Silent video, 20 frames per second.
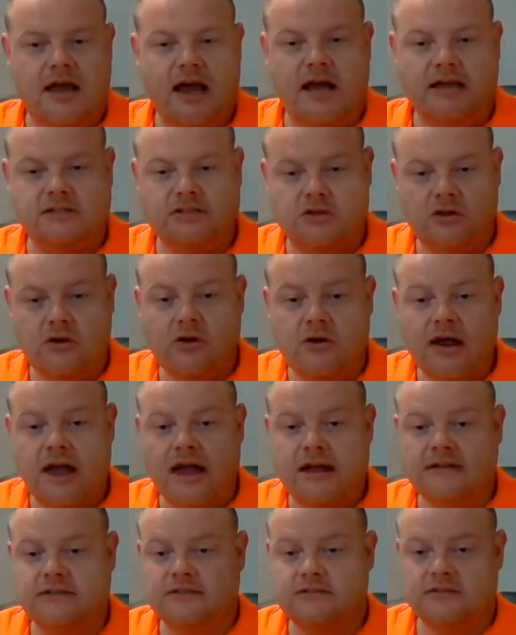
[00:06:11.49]
As long
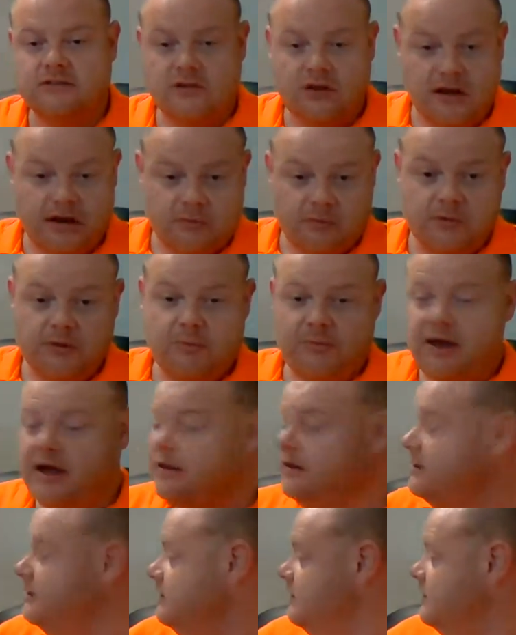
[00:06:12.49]
as, like with a
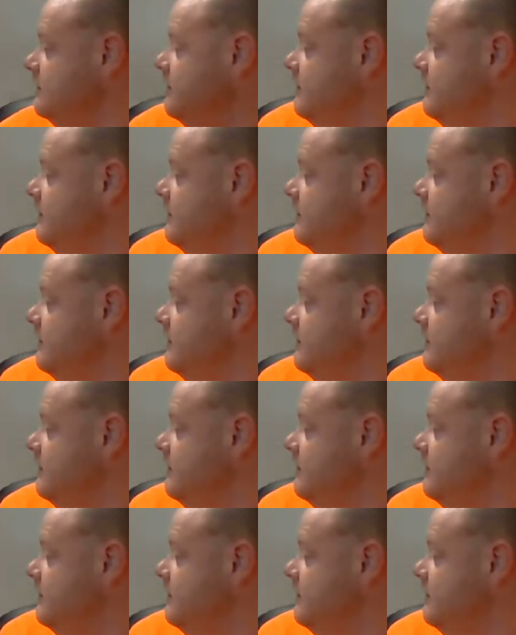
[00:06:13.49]
pallet,